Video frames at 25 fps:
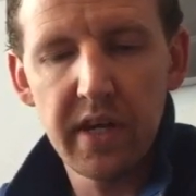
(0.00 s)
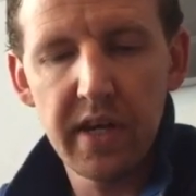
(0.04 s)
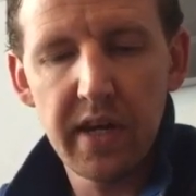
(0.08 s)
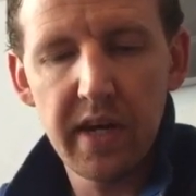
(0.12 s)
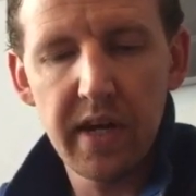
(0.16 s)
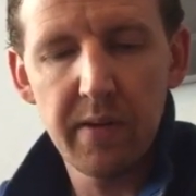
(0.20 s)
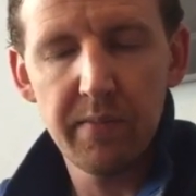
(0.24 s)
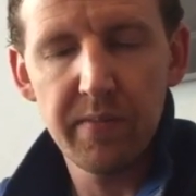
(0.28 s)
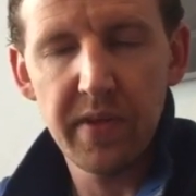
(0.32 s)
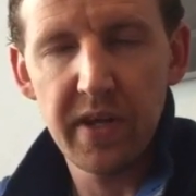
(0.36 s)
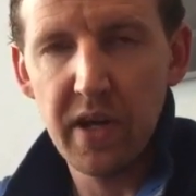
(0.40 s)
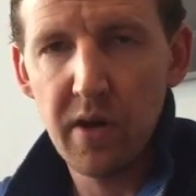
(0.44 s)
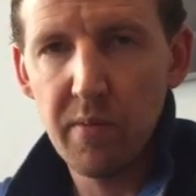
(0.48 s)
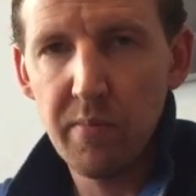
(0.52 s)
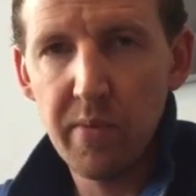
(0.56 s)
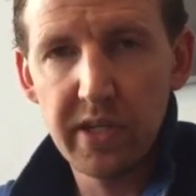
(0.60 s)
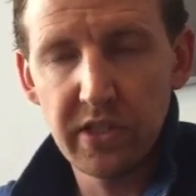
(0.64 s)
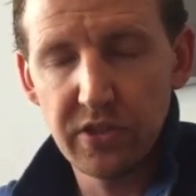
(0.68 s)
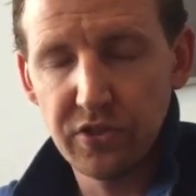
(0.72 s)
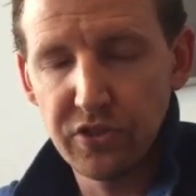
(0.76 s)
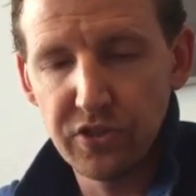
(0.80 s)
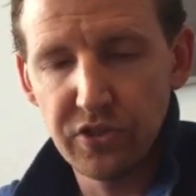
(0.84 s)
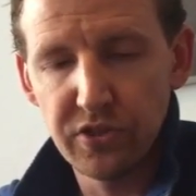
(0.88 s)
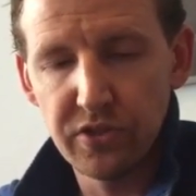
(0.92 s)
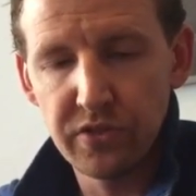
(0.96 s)
Um, they don't
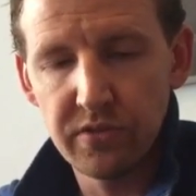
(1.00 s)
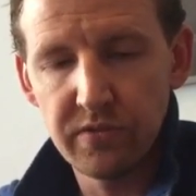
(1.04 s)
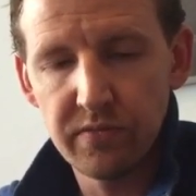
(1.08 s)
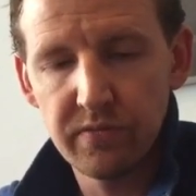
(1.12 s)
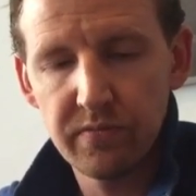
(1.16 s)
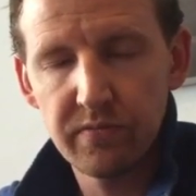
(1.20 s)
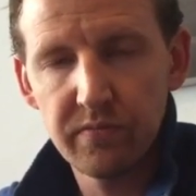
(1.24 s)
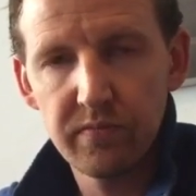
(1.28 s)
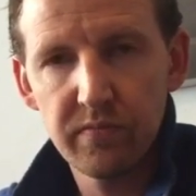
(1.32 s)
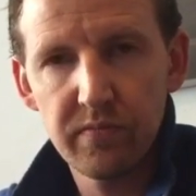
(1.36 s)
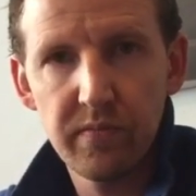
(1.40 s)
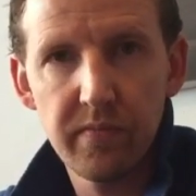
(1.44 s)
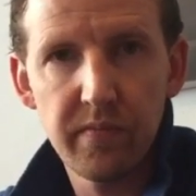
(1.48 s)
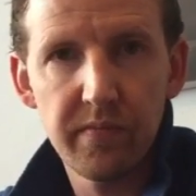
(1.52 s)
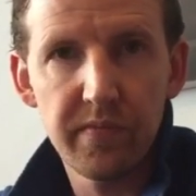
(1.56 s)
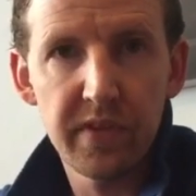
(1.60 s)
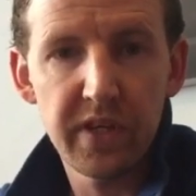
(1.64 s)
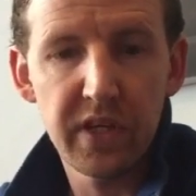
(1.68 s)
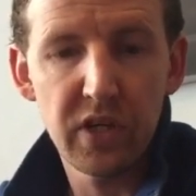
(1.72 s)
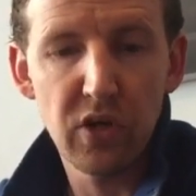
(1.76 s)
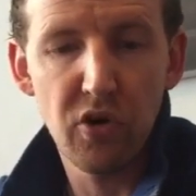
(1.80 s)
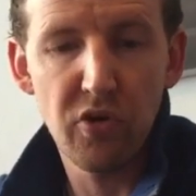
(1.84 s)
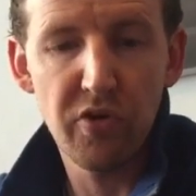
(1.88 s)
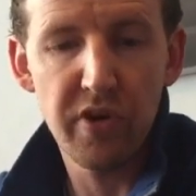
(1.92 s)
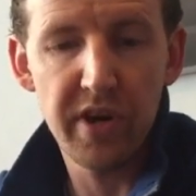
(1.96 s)
mention
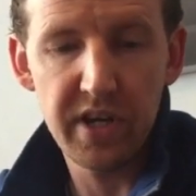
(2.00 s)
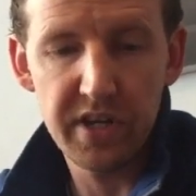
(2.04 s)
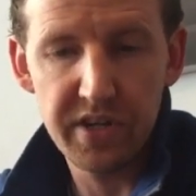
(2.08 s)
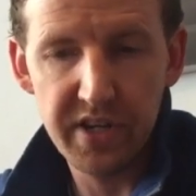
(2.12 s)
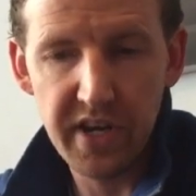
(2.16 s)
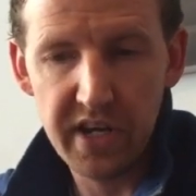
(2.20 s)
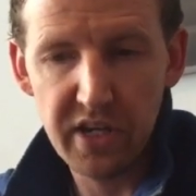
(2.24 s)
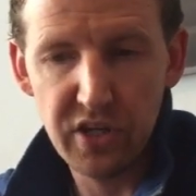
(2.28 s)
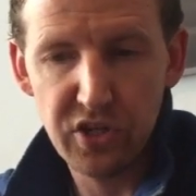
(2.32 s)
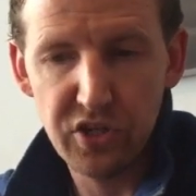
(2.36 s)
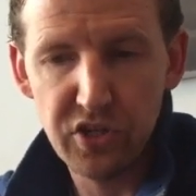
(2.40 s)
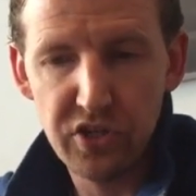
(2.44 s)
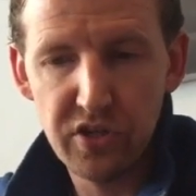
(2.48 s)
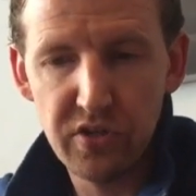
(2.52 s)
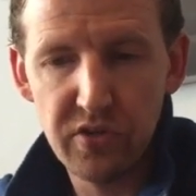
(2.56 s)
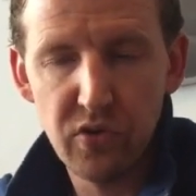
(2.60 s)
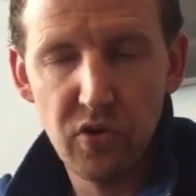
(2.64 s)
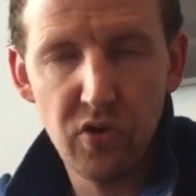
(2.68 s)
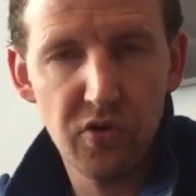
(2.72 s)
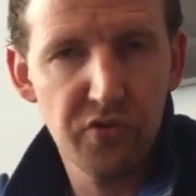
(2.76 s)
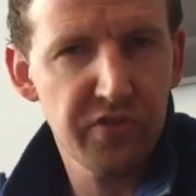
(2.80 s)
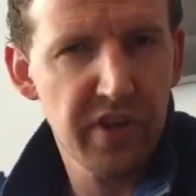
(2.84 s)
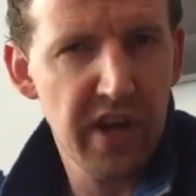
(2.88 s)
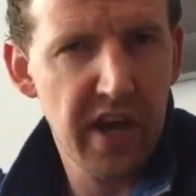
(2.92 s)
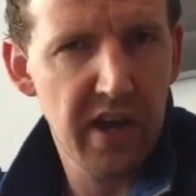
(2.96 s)
the orientation,
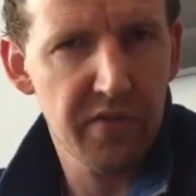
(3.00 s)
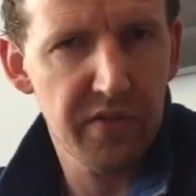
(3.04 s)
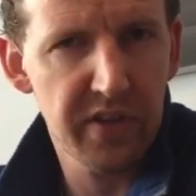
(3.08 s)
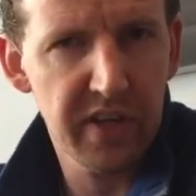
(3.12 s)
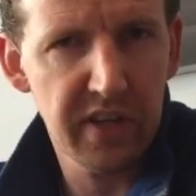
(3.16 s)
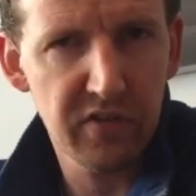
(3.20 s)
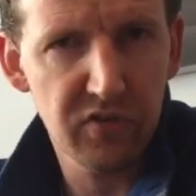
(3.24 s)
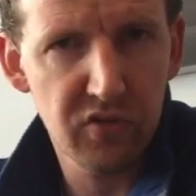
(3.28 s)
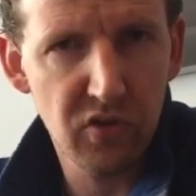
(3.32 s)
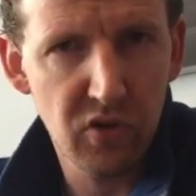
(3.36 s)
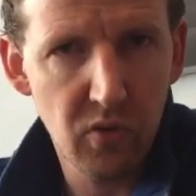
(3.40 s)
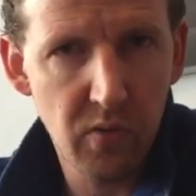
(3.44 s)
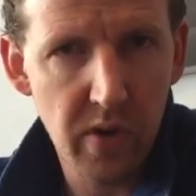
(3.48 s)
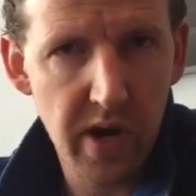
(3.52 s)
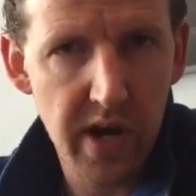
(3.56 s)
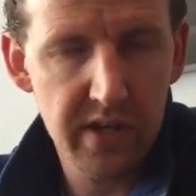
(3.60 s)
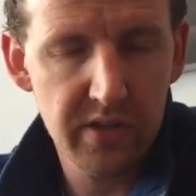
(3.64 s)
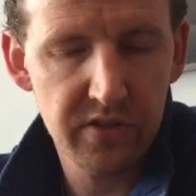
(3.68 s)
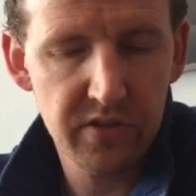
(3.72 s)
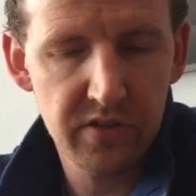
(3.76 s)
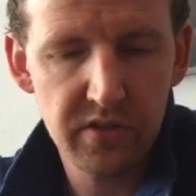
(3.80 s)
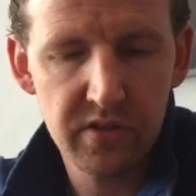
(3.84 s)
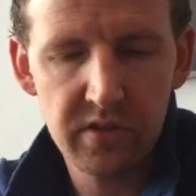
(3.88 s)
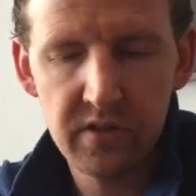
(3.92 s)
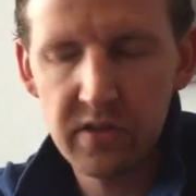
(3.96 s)
north, south, east or
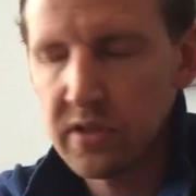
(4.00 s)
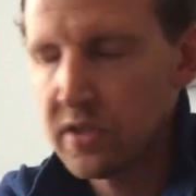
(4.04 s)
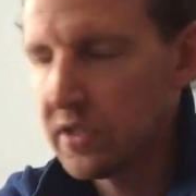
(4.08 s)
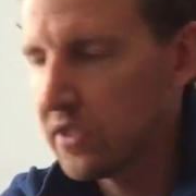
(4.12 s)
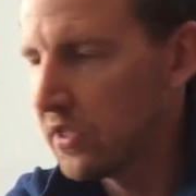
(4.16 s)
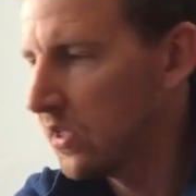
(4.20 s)
west.